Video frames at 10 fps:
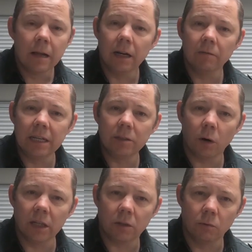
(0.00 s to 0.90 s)
And the reason
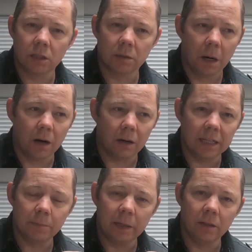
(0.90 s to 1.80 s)
why it's called smart
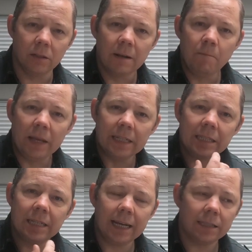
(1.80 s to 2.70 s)
is because it
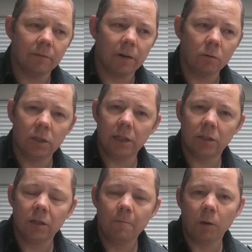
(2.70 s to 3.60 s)
detects the
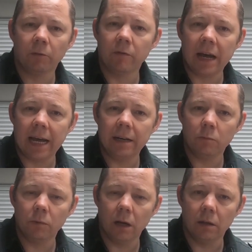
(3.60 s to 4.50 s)
voltage of the
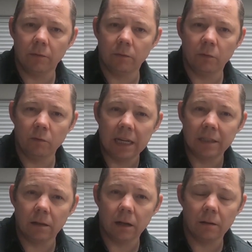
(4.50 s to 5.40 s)
van,
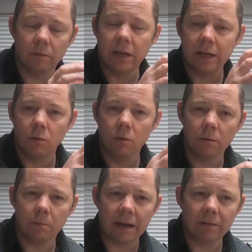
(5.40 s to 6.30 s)
the vehicle
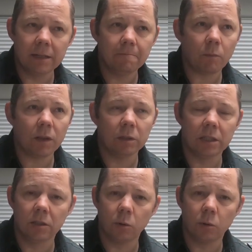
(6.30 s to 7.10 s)
battery, which is